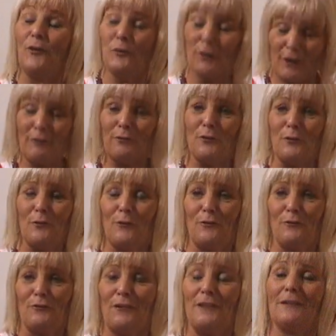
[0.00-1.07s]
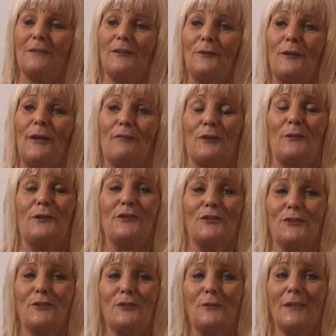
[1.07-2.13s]
If you feel you have a
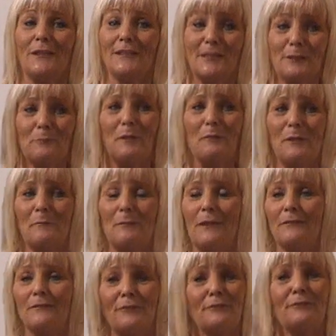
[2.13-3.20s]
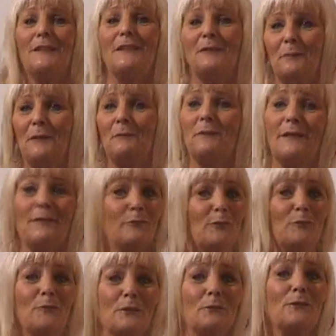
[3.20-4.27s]
question to ask, there's probably about 15 people in the
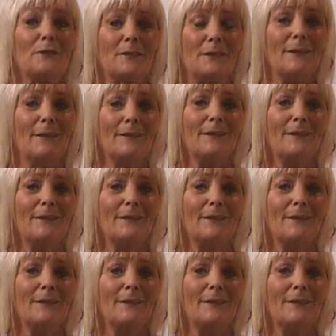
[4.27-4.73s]
room that would